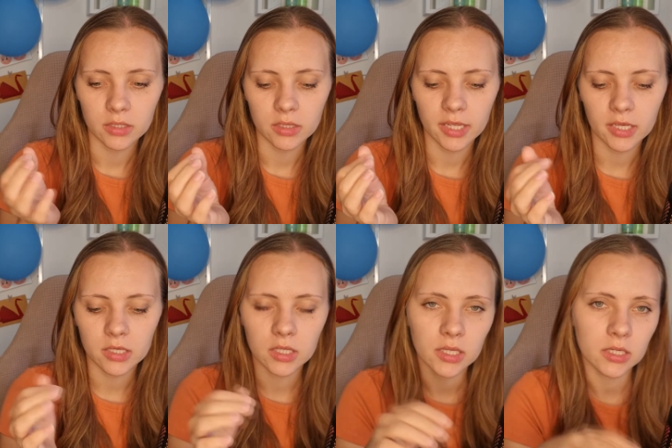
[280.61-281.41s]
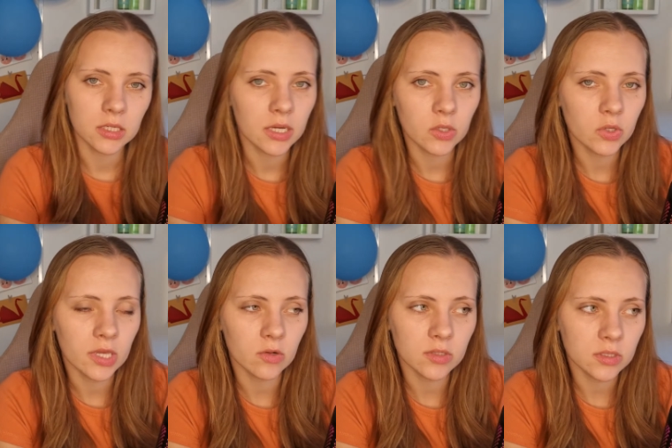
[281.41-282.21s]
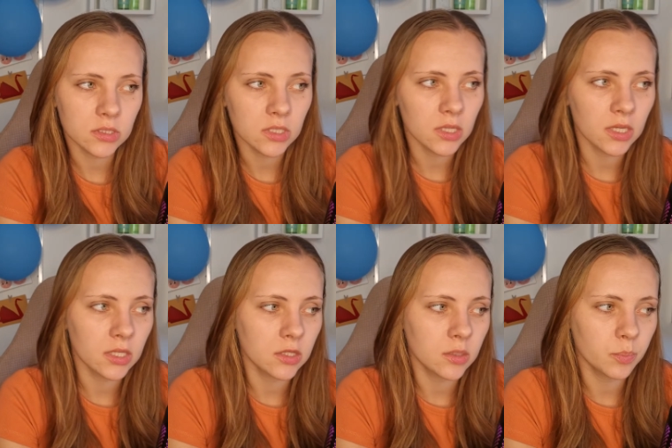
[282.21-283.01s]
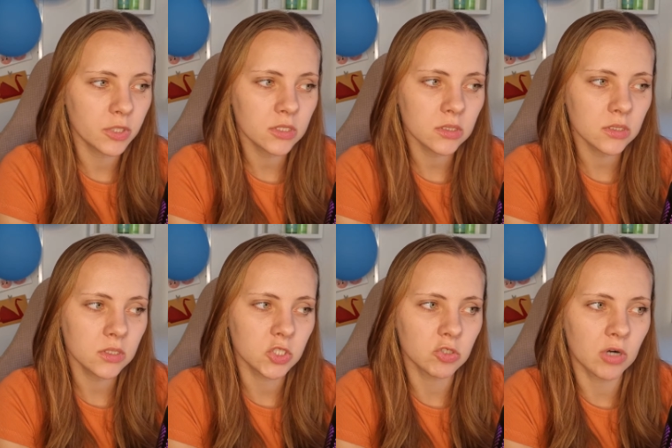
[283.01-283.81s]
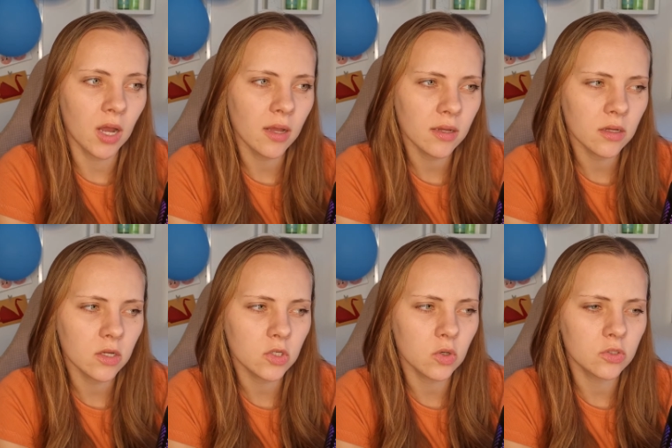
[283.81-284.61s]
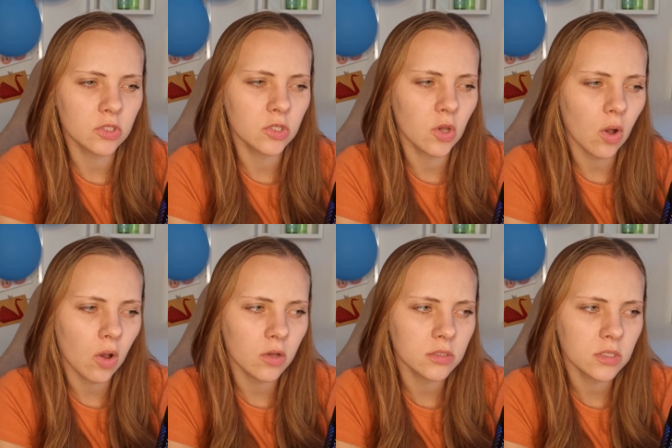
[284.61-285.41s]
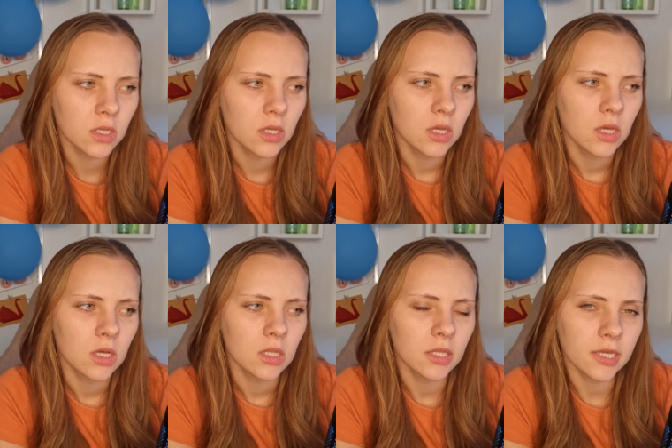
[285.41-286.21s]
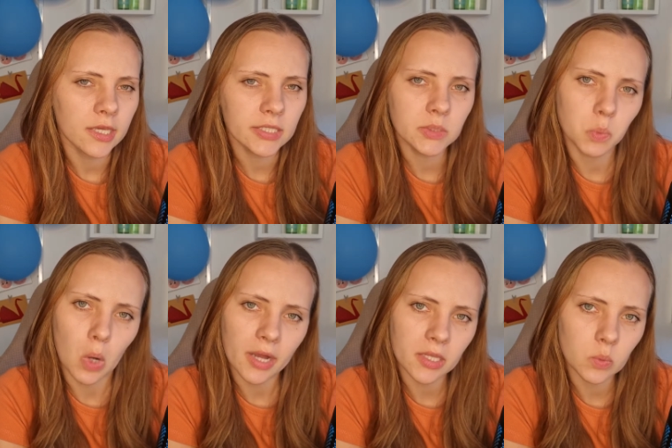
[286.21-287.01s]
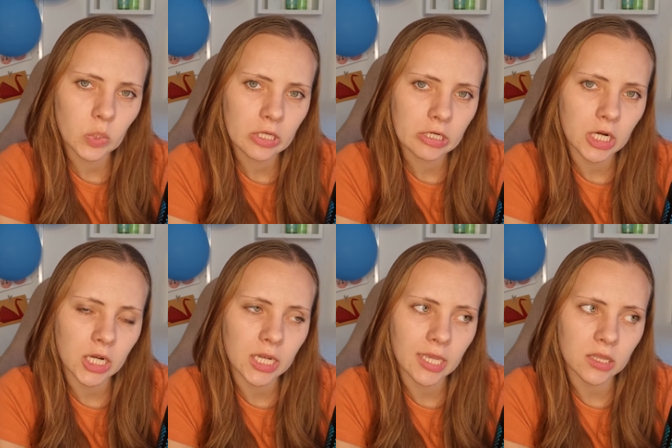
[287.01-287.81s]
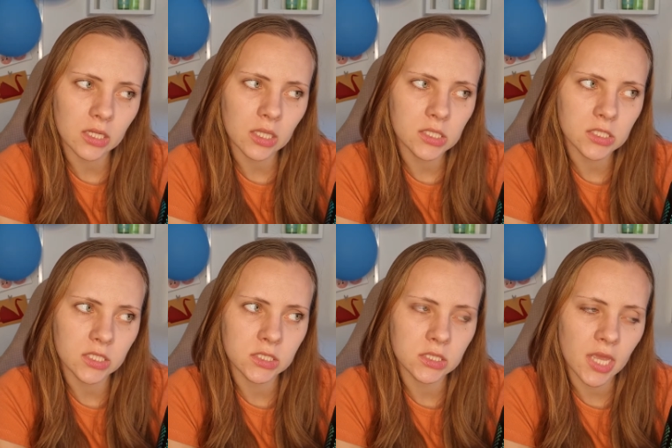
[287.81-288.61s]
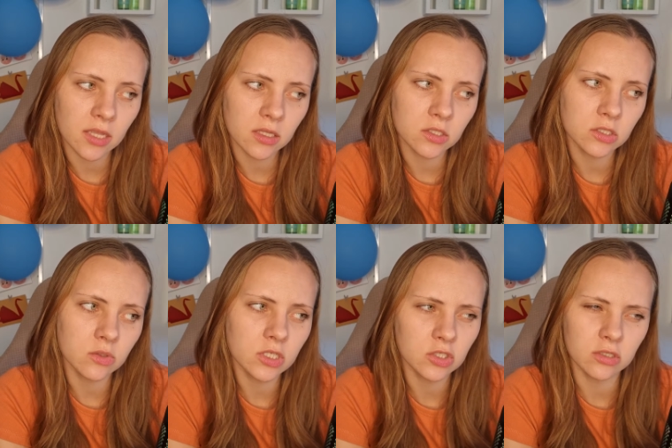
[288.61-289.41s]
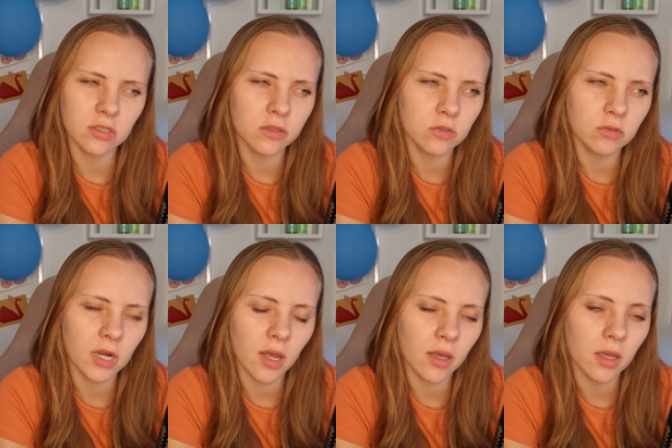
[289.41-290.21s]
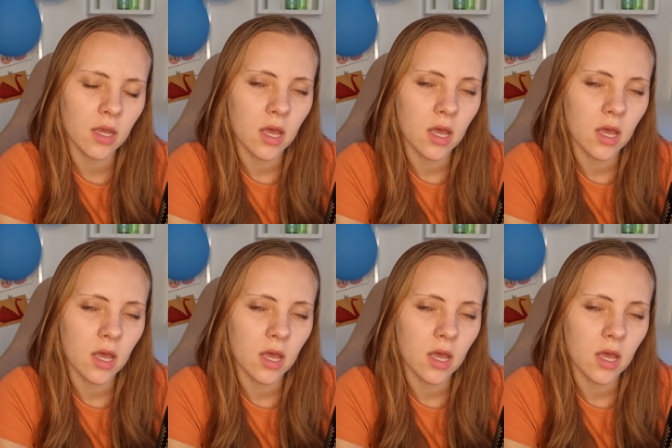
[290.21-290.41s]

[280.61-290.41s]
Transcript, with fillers: Like you cannot understand like if the person is drunk or not like he's walking weirdly and then he's like standing so he's not drunk